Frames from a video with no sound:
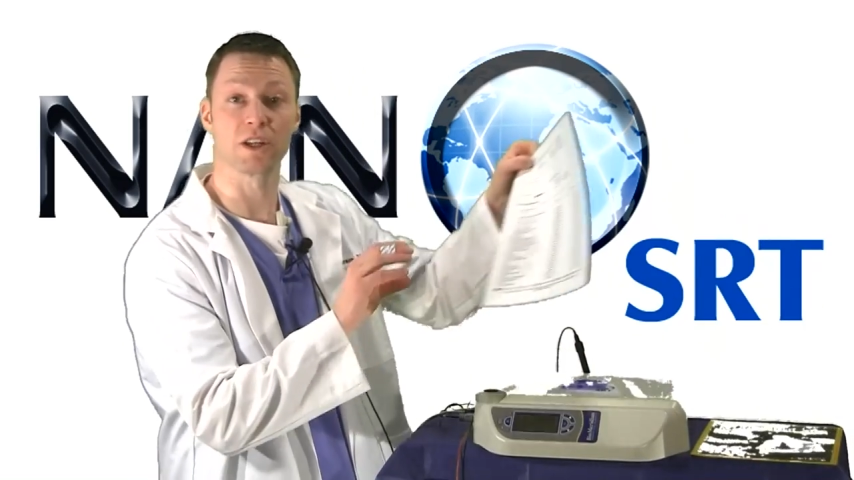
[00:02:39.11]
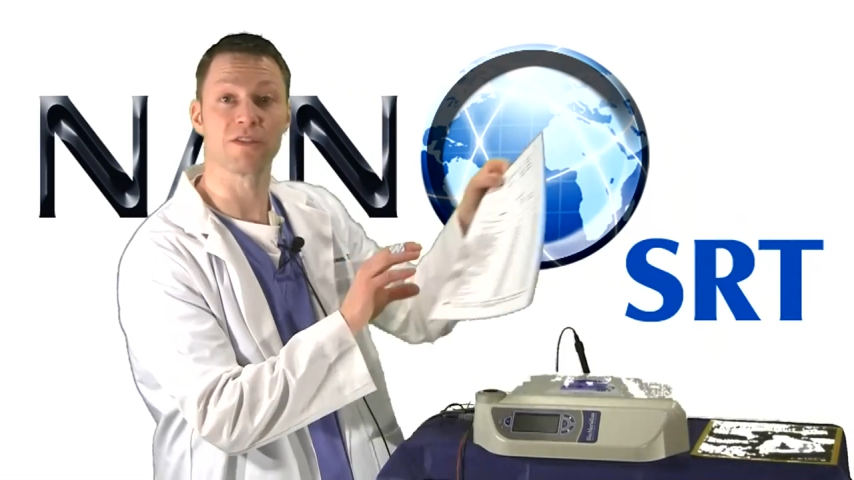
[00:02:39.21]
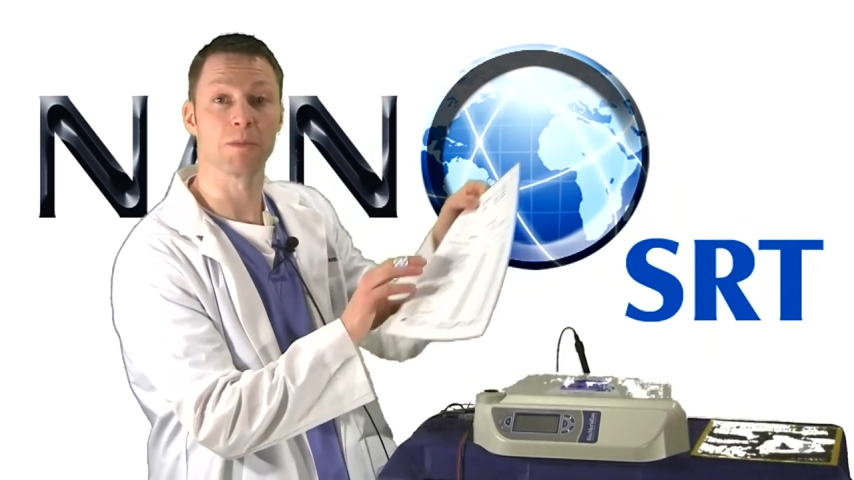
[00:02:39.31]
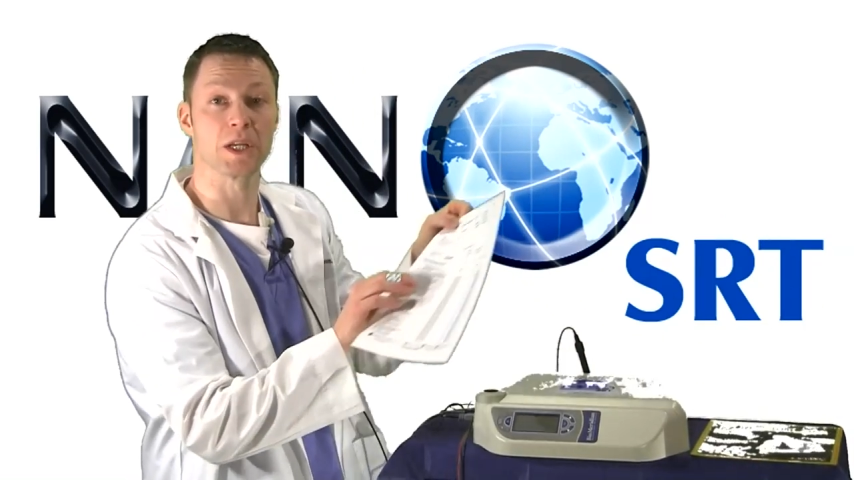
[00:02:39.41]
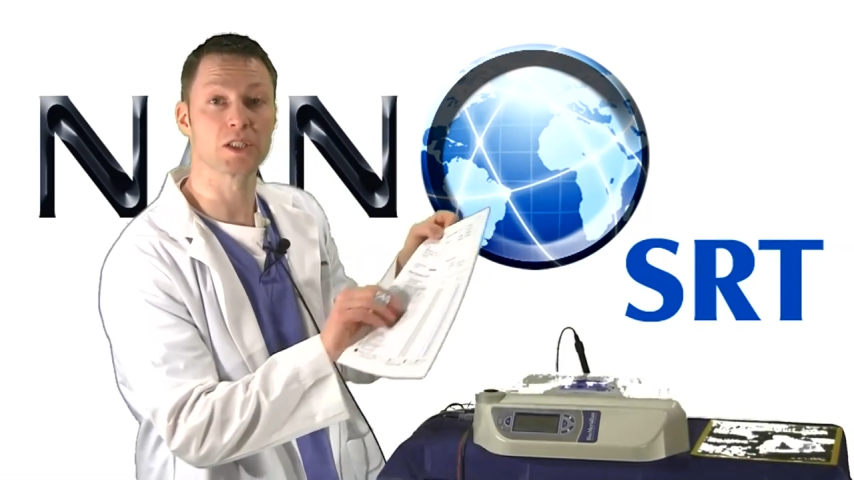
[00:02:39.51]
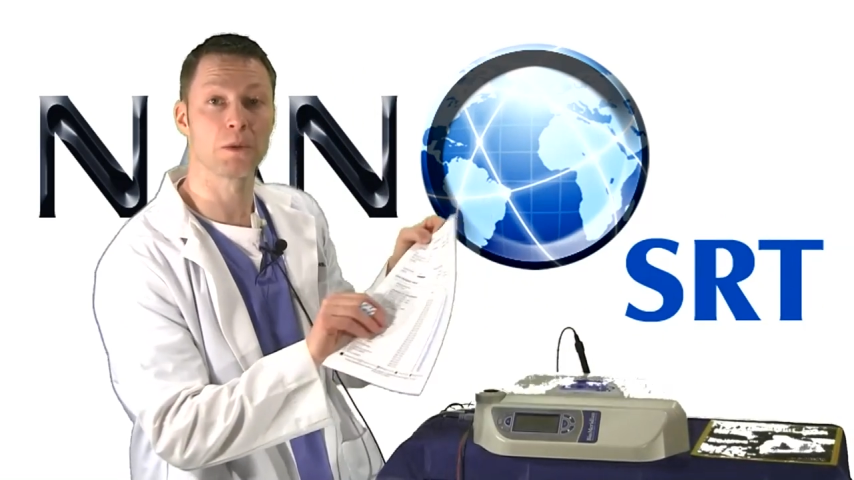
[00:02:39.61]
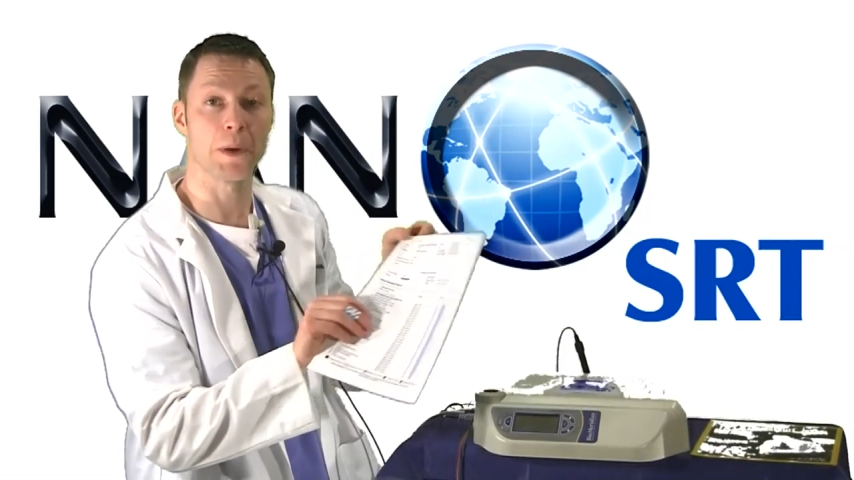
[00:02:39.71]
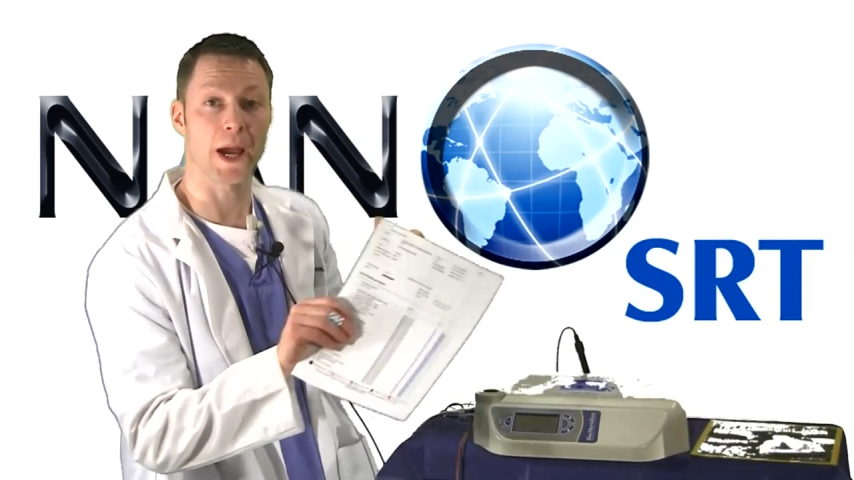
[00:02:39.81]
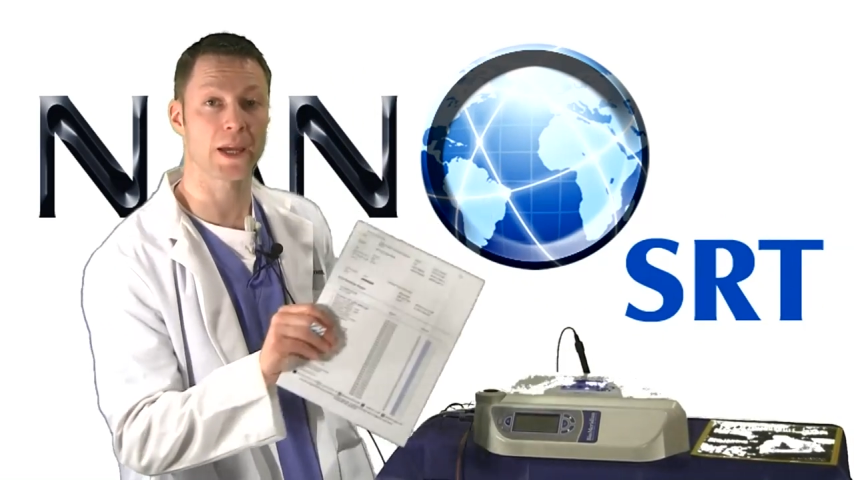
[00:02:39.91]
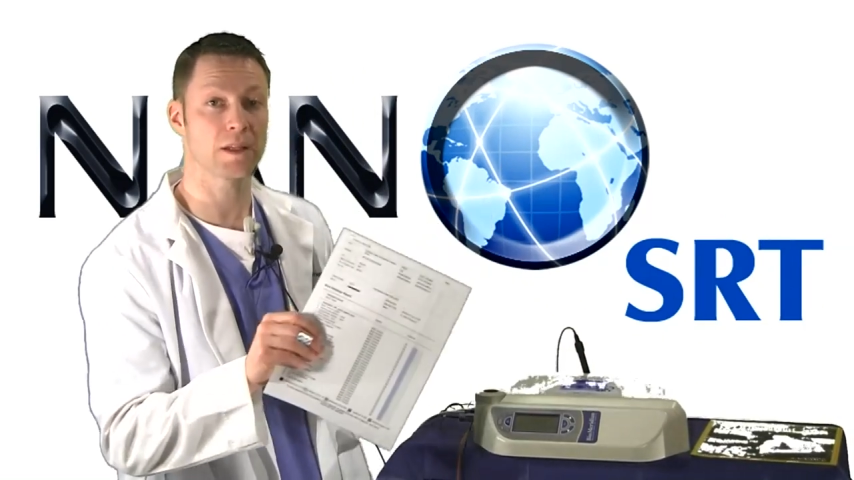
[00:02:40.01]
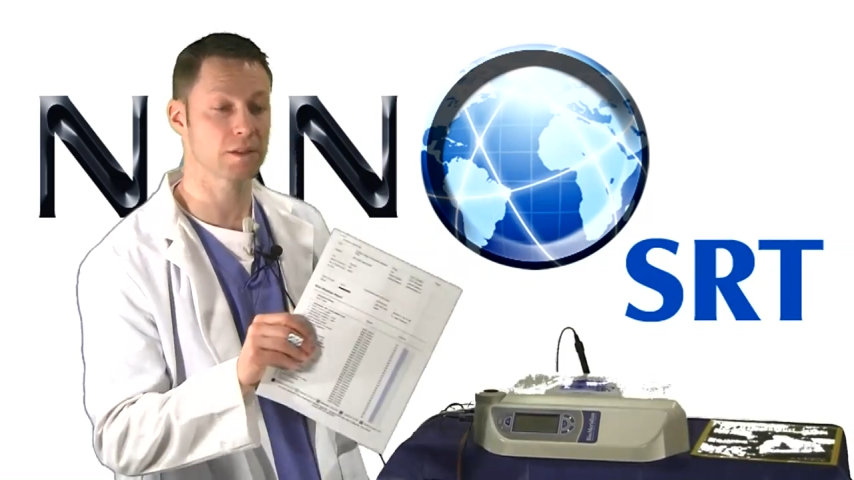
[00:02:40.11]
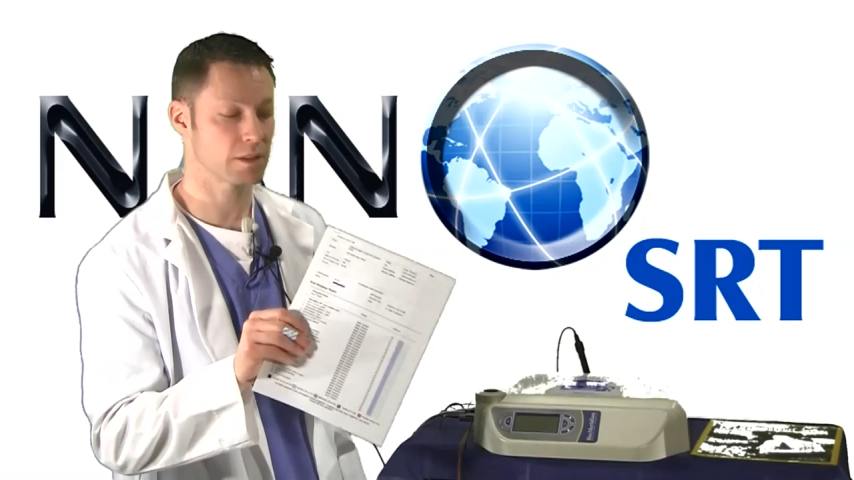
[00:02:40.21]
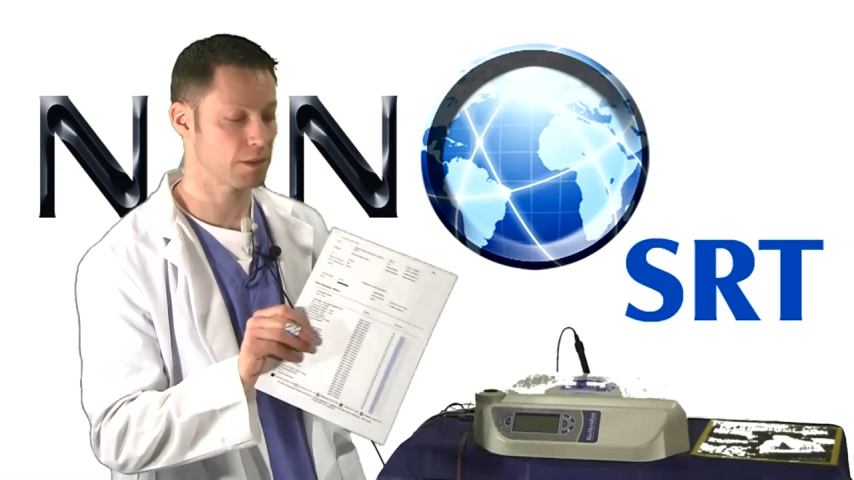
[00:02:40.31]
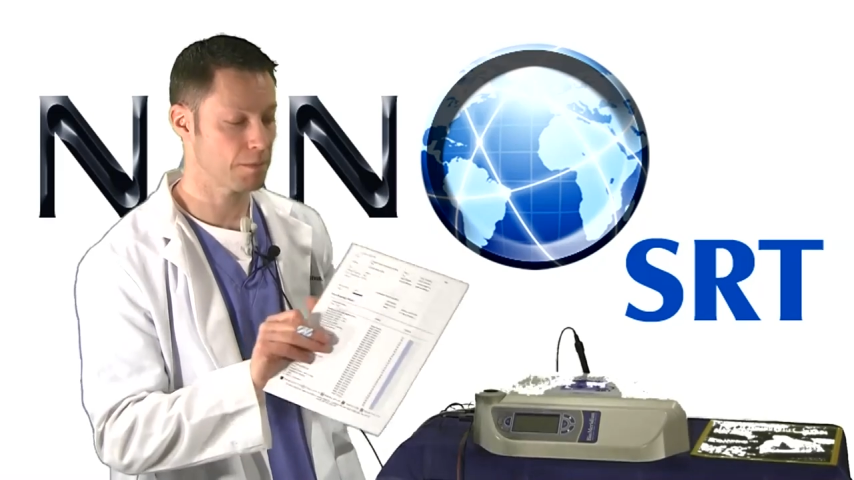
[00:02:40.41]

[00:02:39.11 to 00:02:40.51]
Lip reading: informational packets.